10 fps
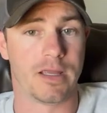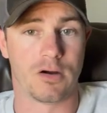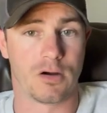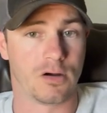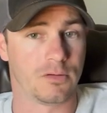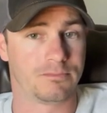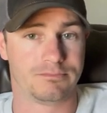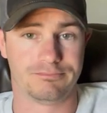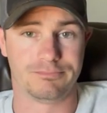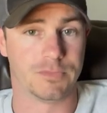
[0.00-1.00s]
are
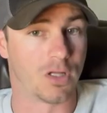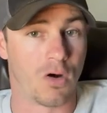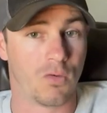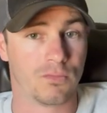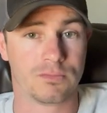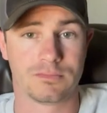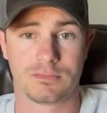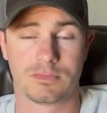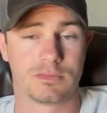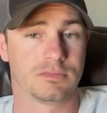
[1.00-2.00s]
known,
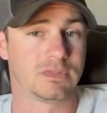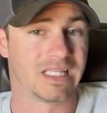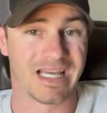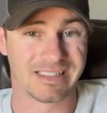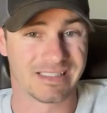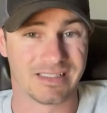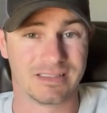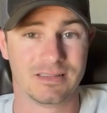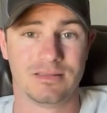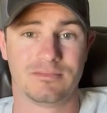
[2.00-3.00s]
tested.